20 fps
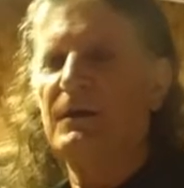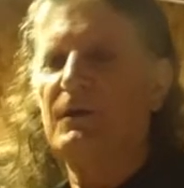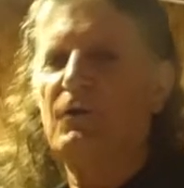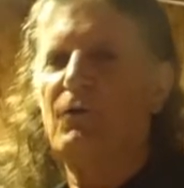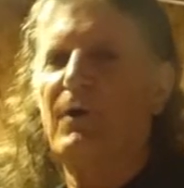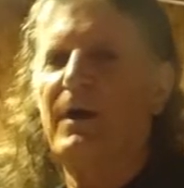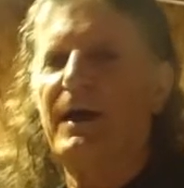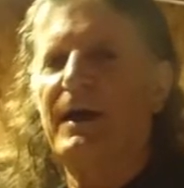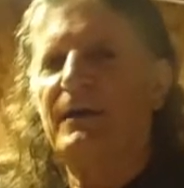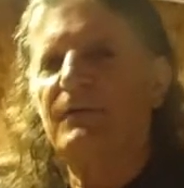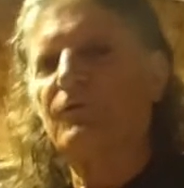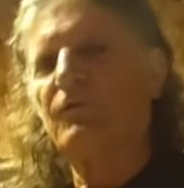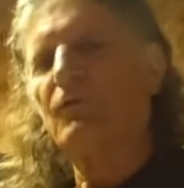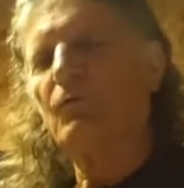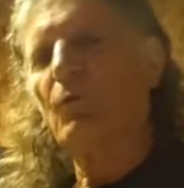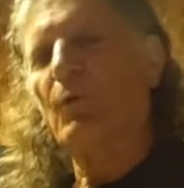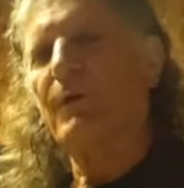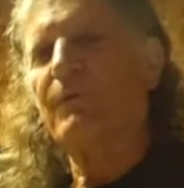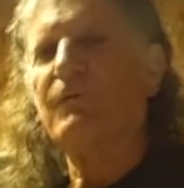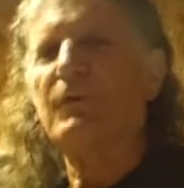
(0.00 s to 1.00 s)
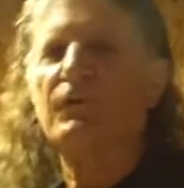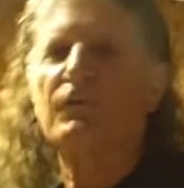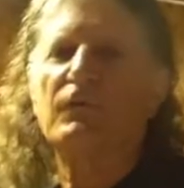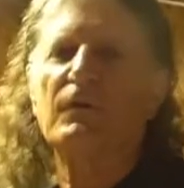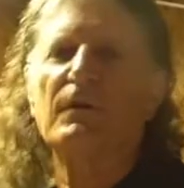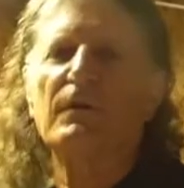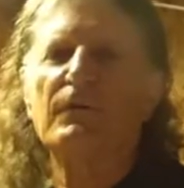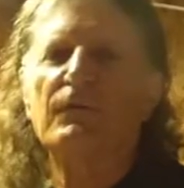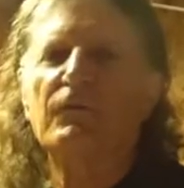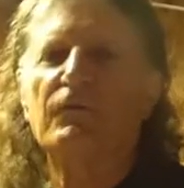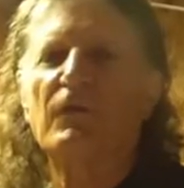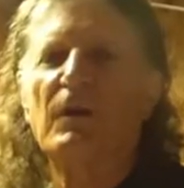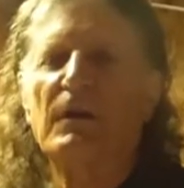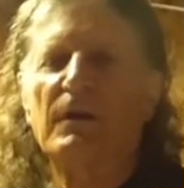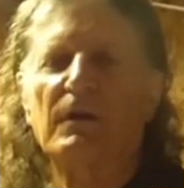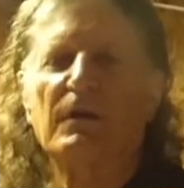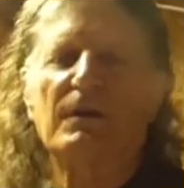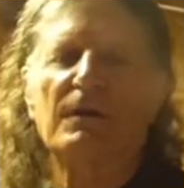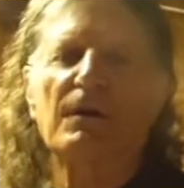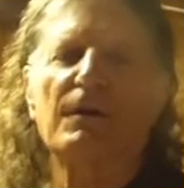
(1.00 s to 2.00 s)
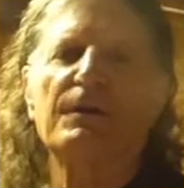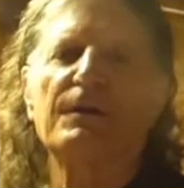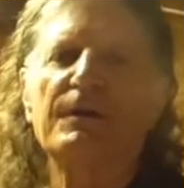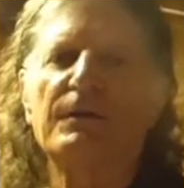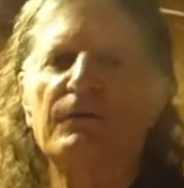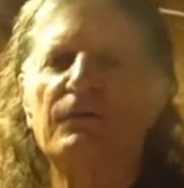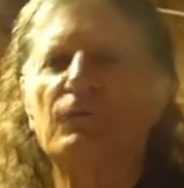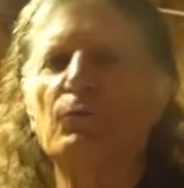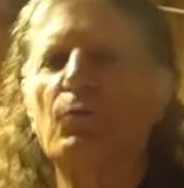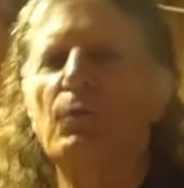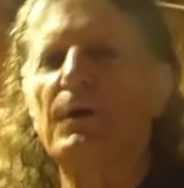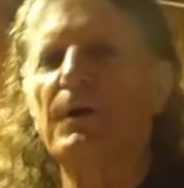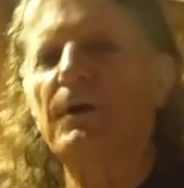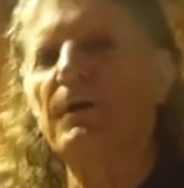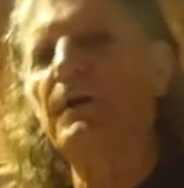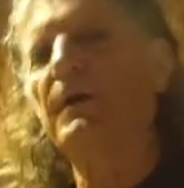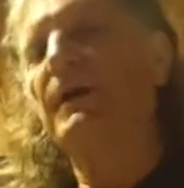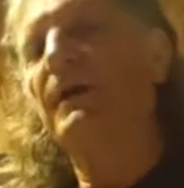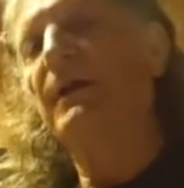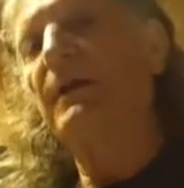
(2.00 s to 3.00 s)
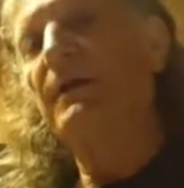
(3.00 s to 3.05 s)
cracks, crevices, gullies where